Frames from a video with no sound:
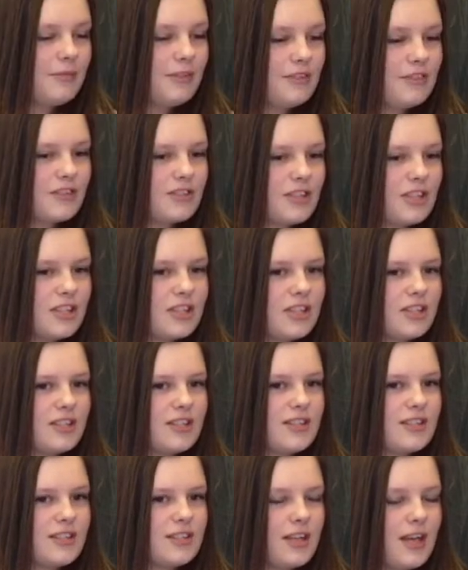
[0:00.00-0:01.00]
My first question
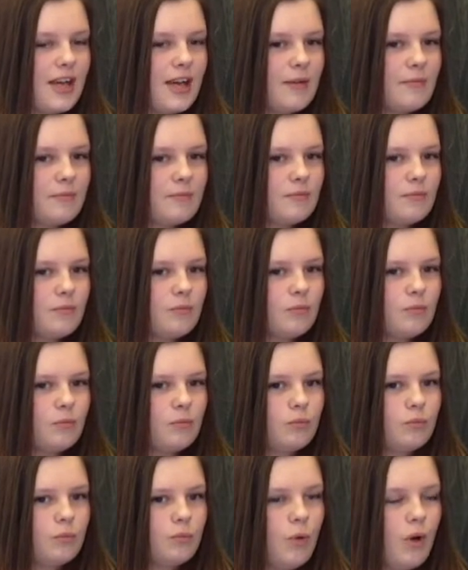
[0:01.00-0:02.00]
is,
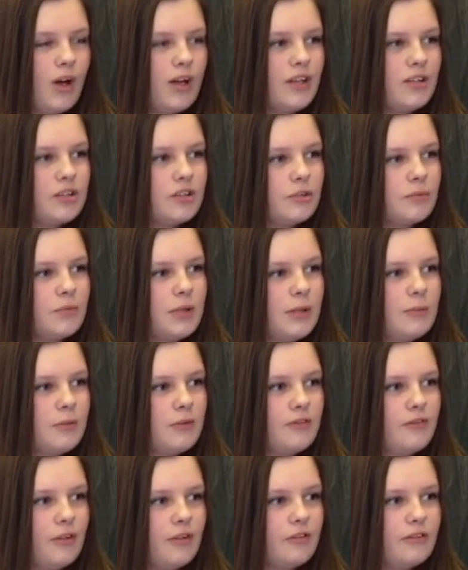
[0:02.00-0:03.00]
why should
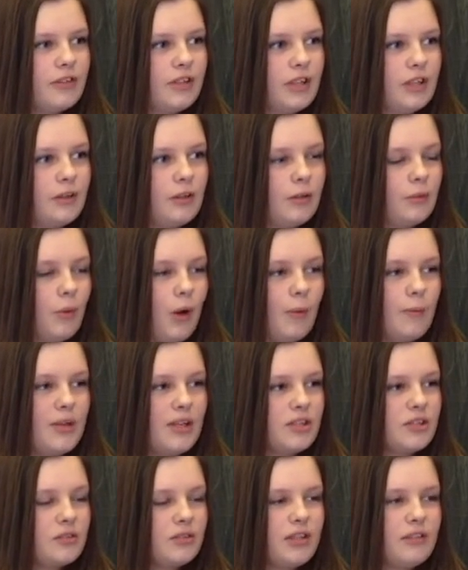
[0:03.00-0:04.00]
people vote for you? What
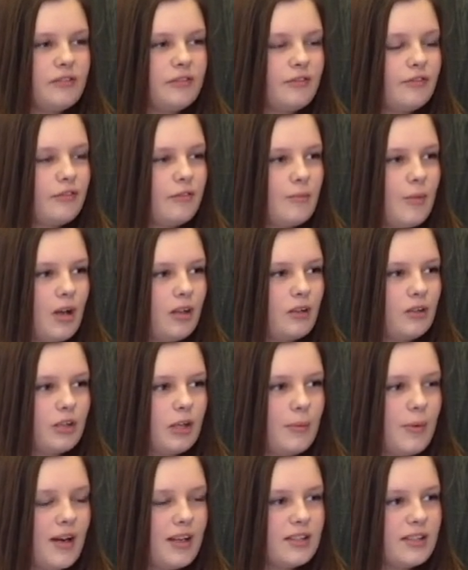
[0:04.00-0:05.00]
makes you different from all
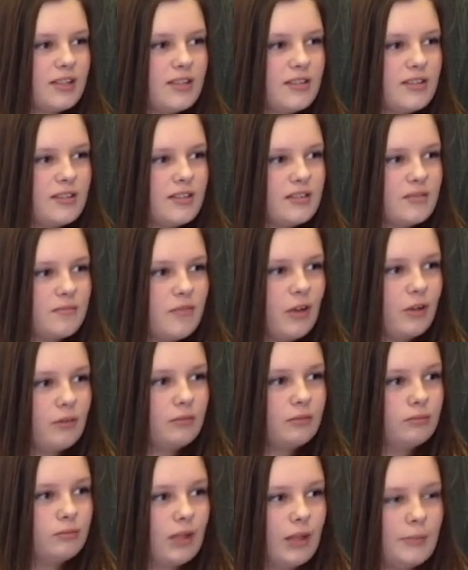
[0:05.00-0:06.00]
other parties
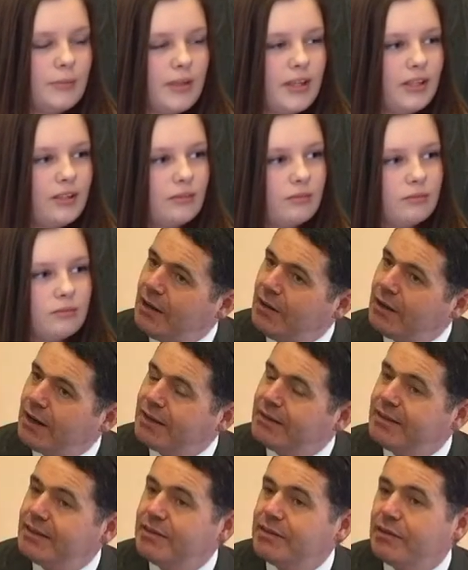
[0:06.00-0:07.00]
campaigning? Well, I
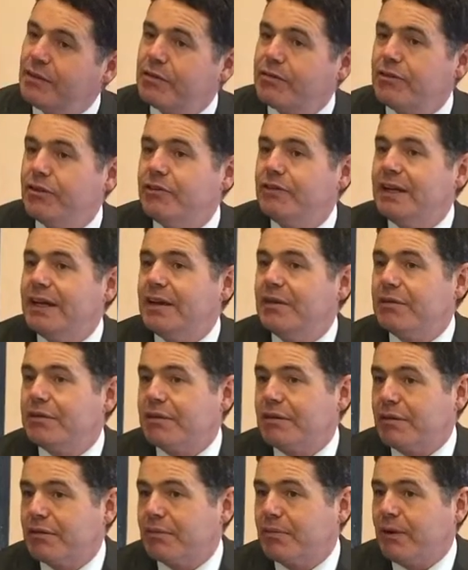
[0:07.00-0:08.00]
think there's two
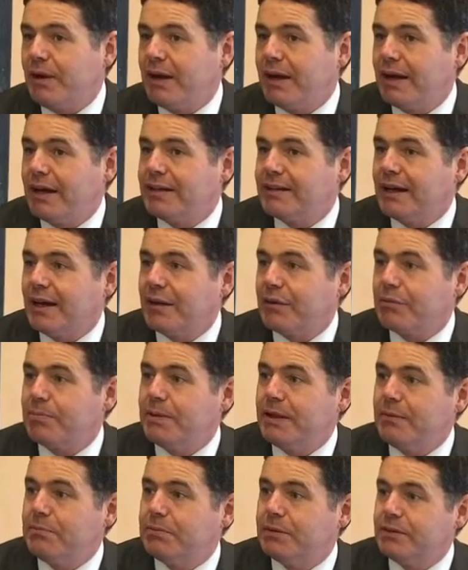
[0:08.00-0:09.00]
reasons why I'd ask
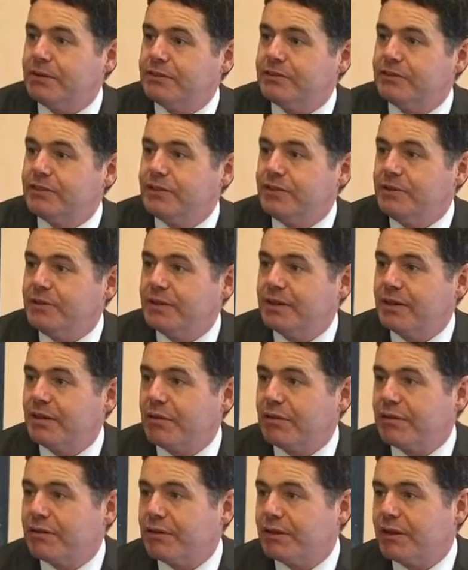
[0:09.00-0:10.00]
people to
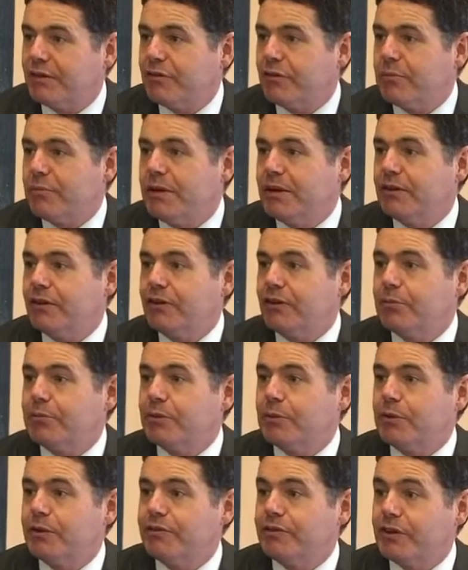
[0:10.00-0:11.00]
consider giving me their number
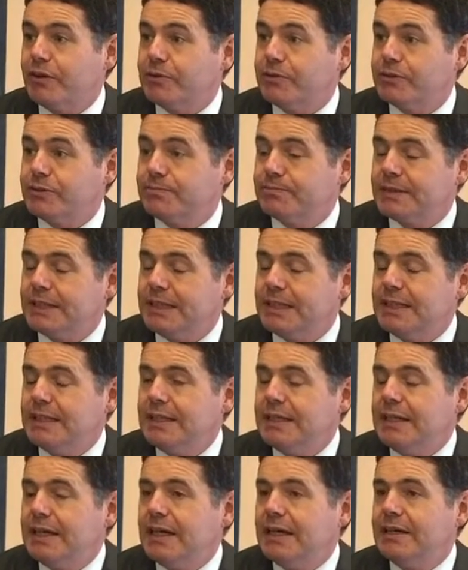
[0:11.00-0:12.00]
one vote.
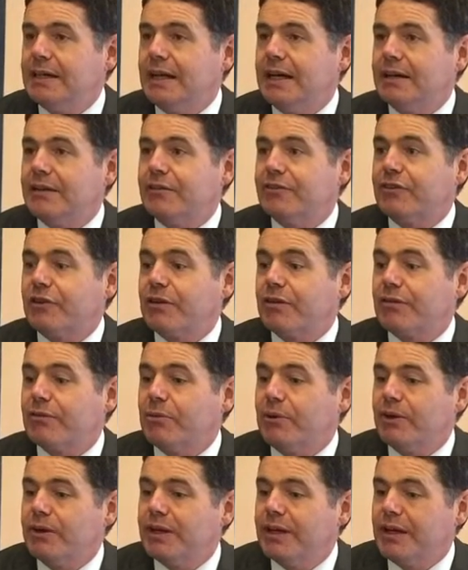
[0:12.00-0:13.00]
The first
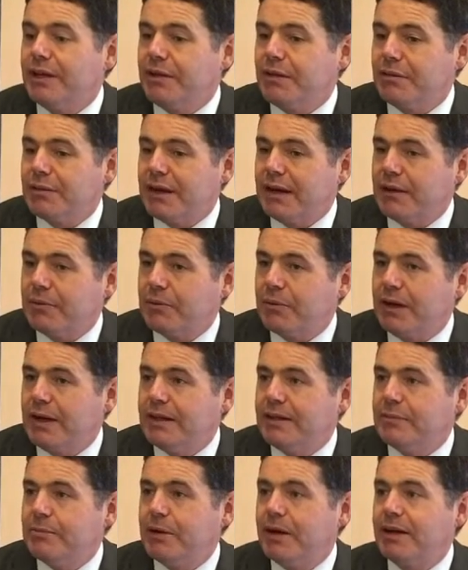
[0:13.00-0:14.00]
one is that
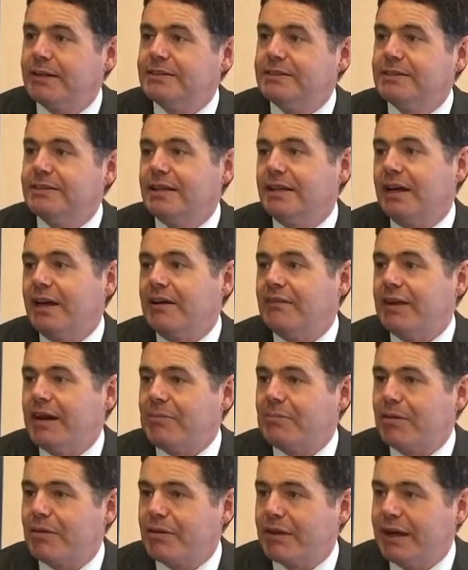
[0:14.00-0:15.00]
when the party that I
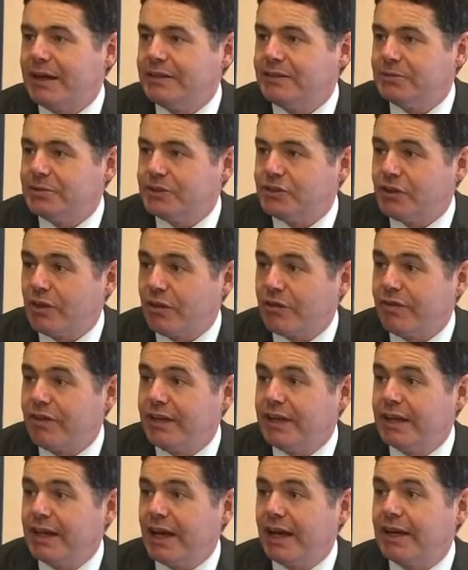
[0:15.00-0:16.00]
represent, which is
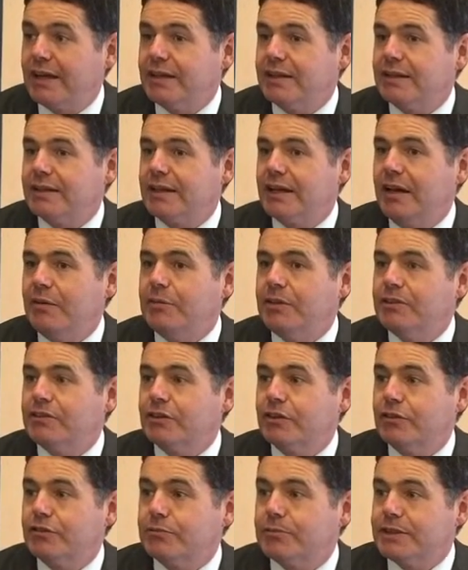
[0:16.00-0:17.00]
Fine Gael, came into
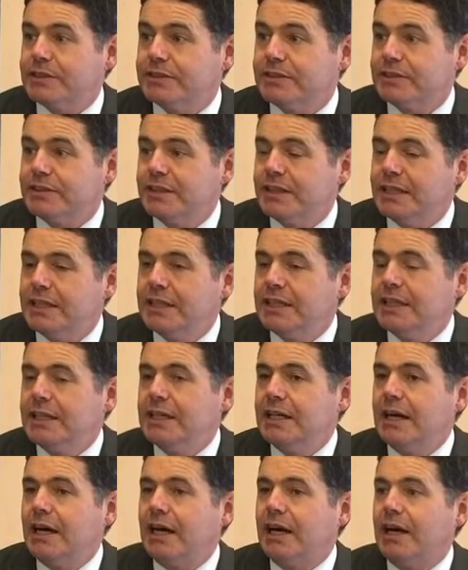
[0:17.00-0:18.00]
government,
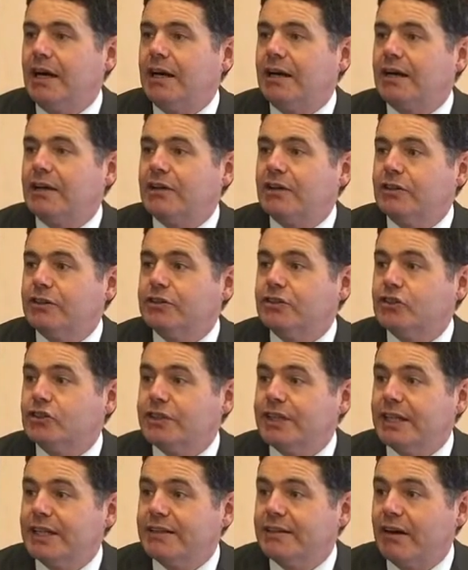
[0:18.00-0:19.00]
our
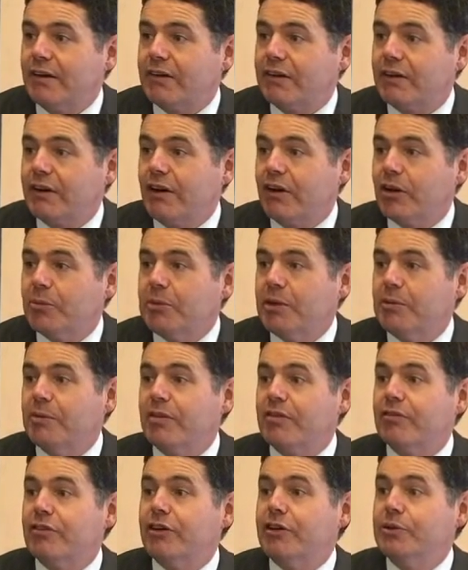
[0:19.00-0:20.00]
country and our economy
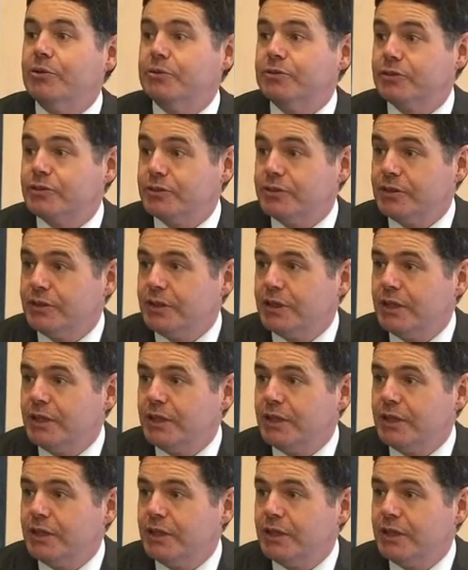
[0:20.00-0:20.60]
was ruined.